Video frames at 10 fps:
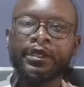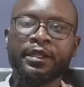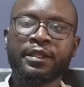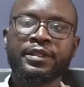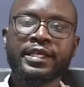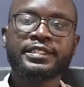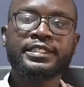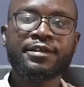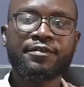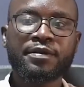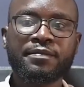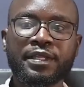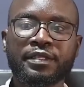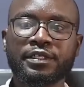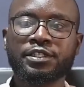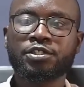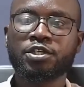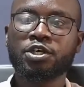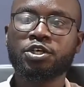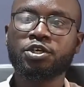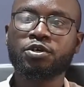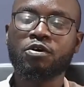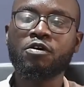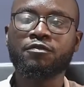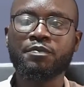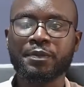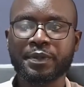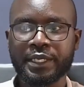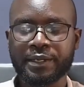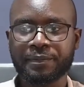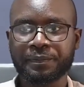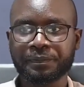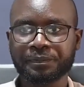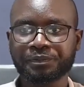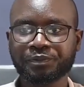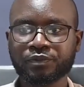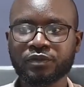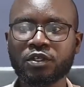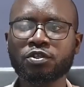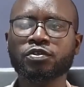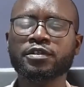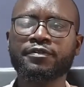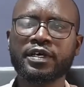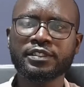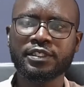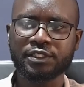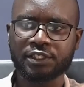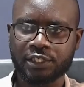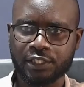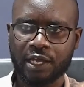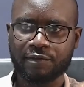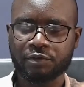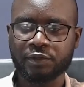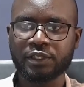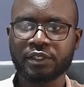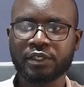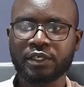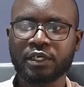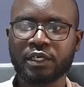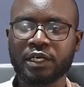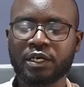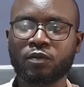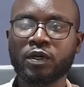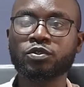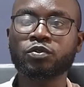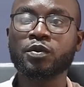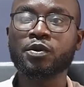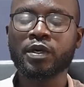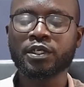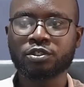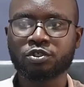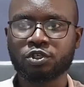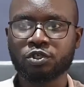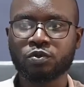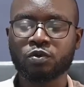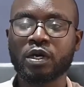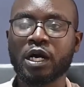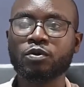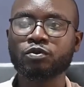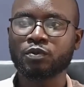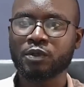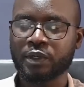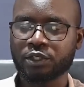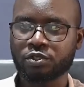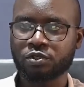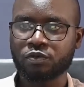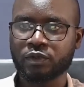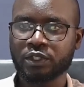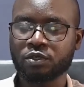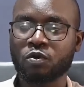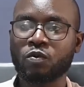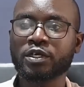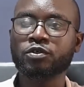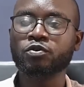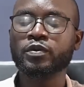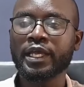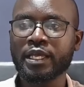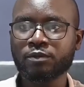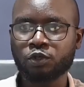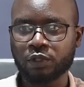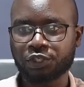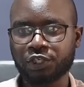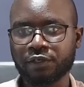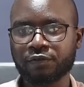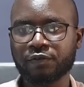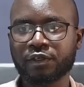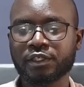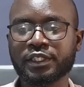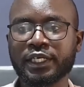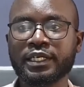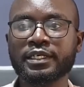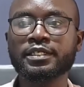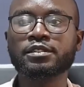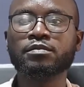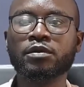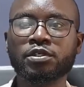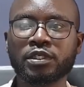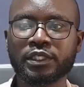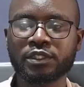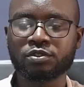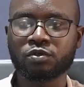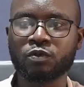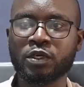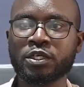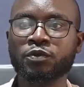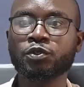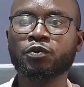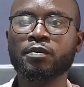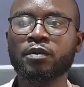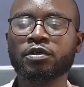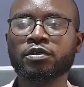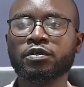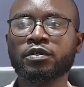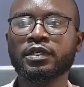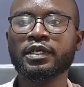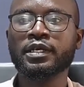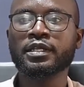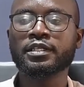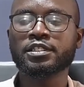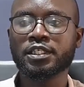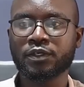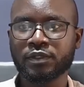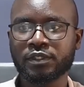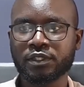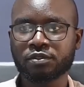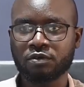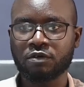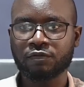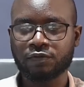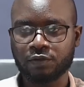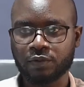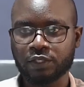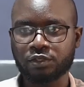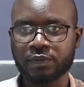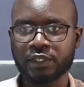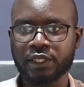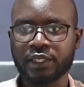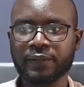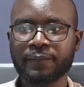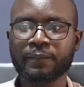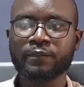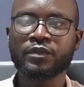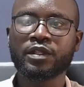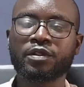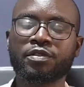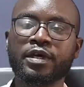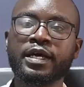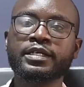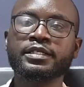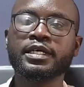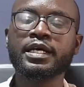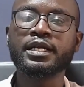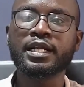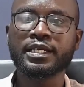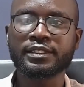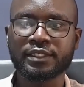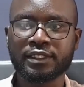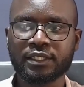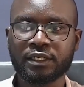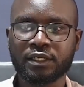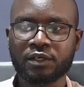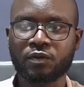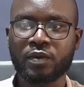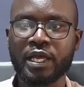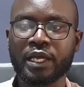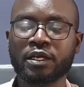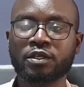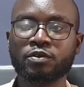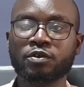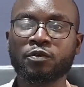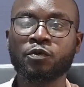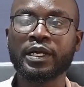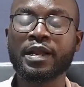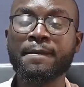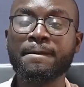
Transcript: There are 7 methods of BPM. So the first is discovery. What do we want to do, or how do we want to do it, or what do we aim to achieve? The second is modeling, so in which we model the sequences of the work to be done. The third is analyzing, where we can